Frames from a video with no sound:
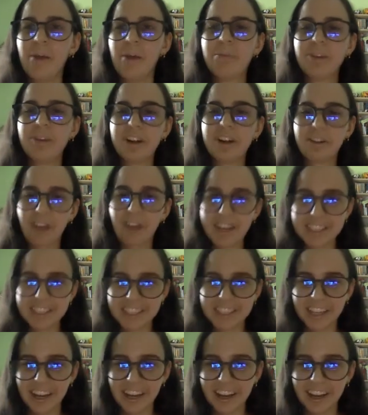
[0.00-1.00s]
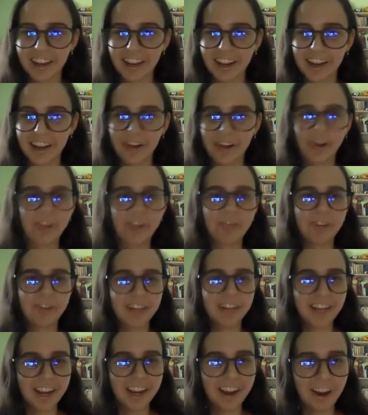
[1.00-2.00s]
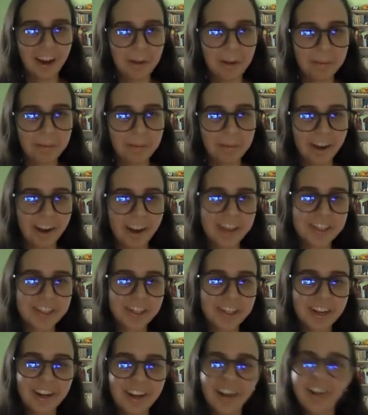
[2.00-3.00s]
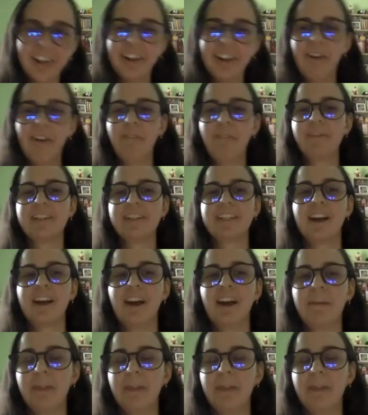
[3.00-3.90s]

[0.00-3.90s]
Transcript: progressing in her reading comprehension over time,